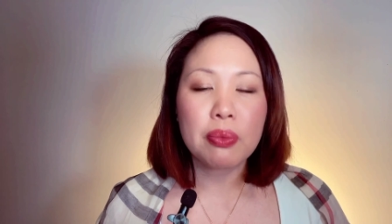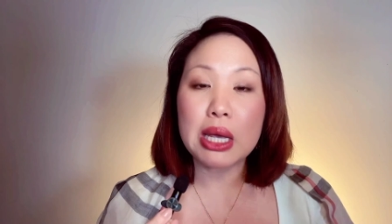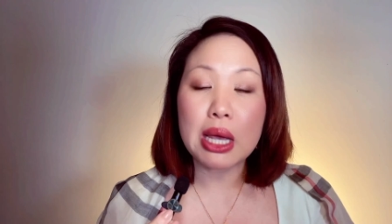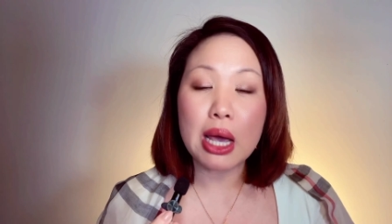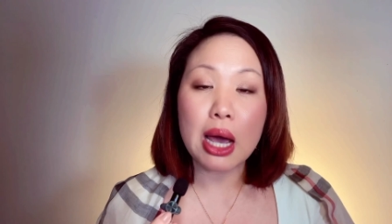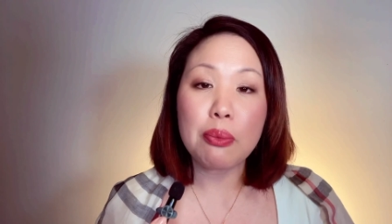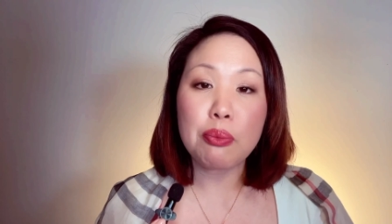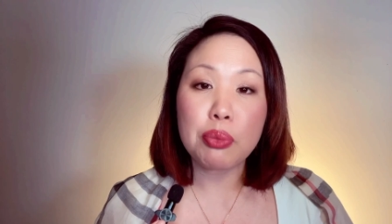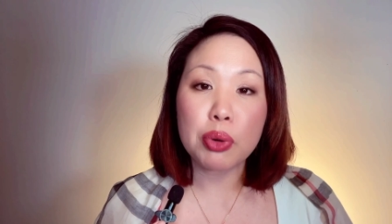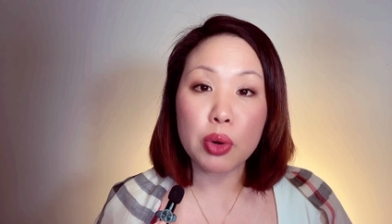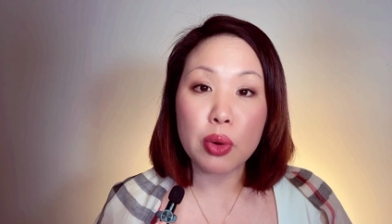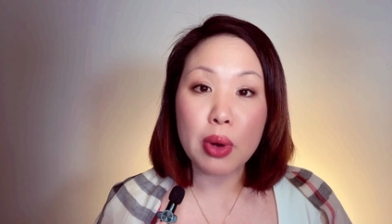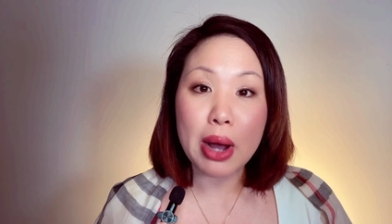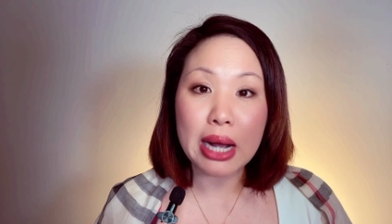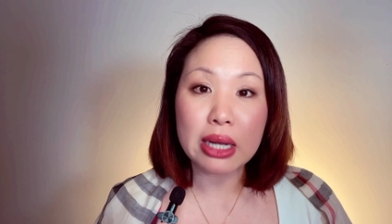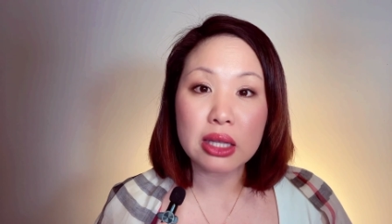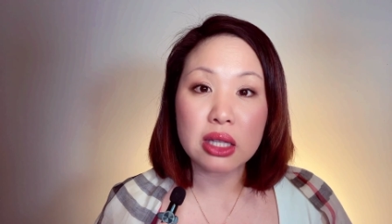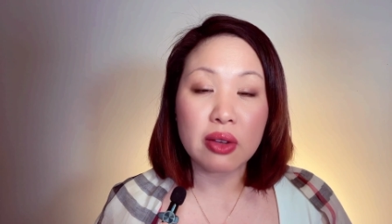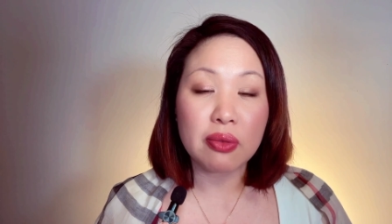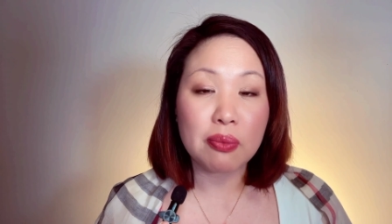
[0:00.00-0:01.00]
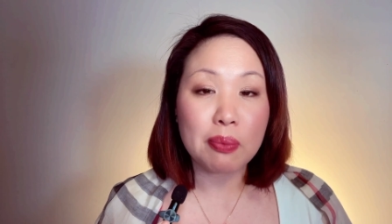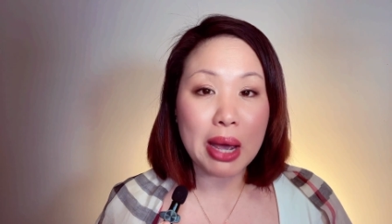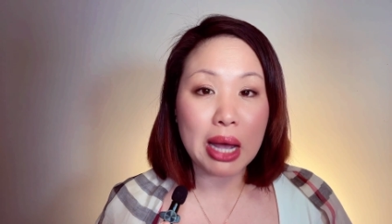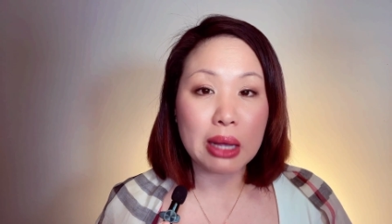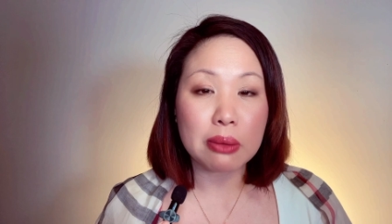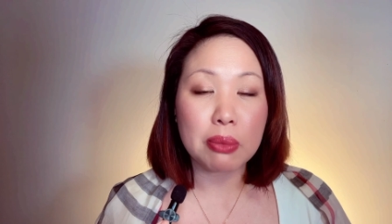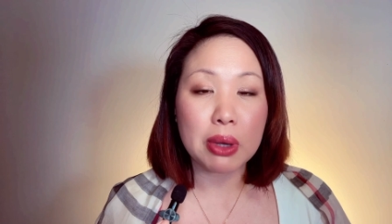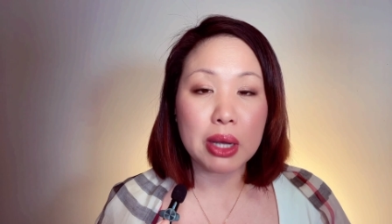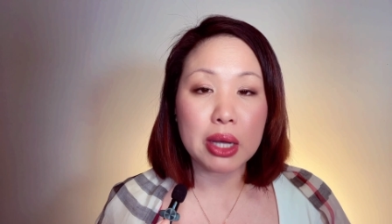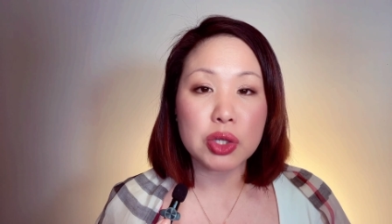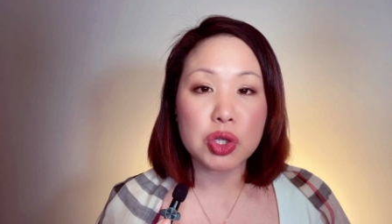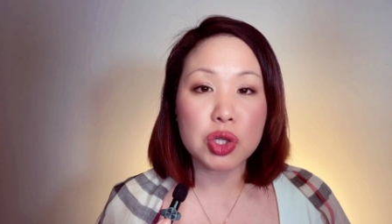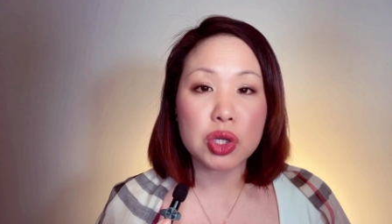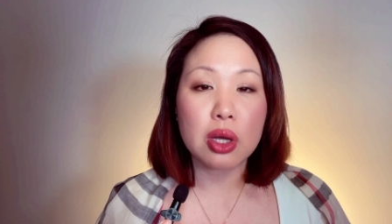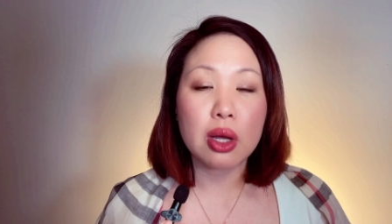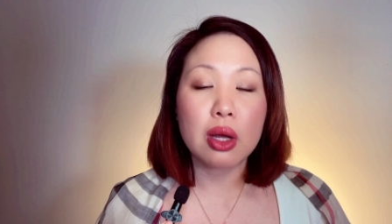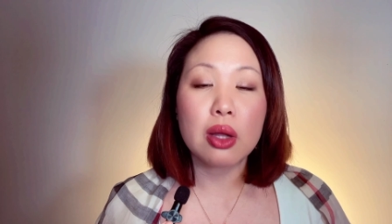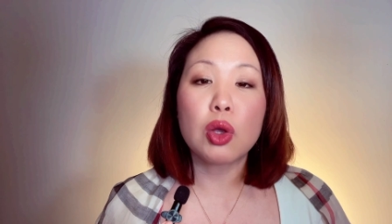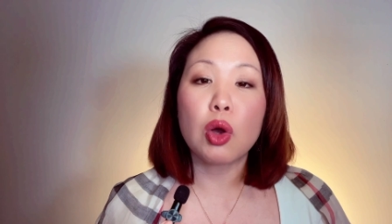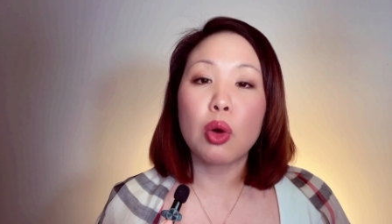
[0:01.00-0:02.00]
Be a proactive bad bitch.